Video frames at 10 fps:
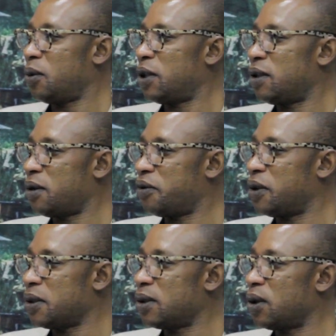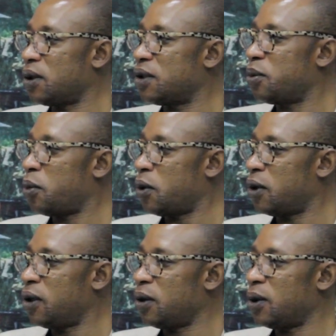Which of your songs
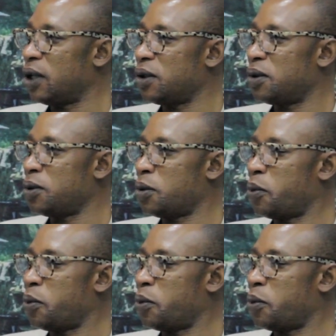spur you into